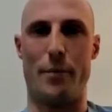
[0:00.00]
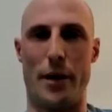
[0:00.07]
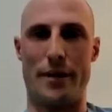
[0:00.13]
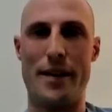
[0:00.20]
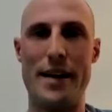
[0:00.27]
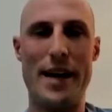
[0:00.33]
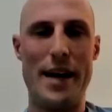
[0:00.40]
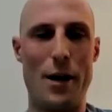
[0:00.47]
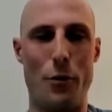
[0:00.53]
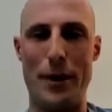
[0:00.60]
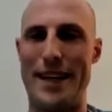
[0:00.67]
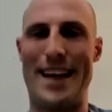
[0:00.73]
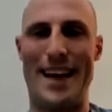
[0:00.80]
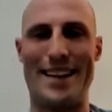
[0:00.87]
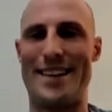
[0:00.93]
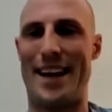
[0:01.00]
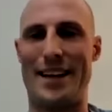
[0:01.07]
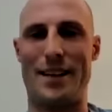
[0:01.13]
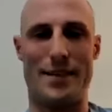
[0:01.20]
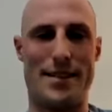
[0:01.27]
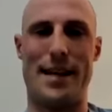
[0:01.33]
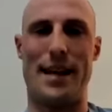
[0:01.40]
But we can't
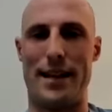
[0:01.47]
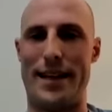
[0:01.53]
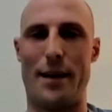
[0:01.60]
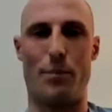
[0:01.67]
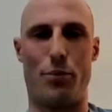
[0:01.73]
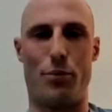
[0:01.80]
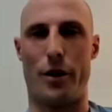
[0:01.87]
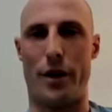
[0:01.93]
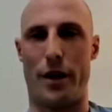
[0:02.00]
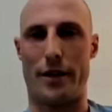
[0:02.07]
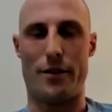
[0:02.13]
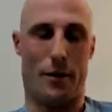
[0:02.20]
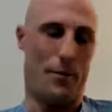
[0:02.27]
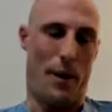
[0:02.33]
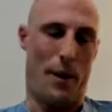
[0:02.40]
kind of sell in a product.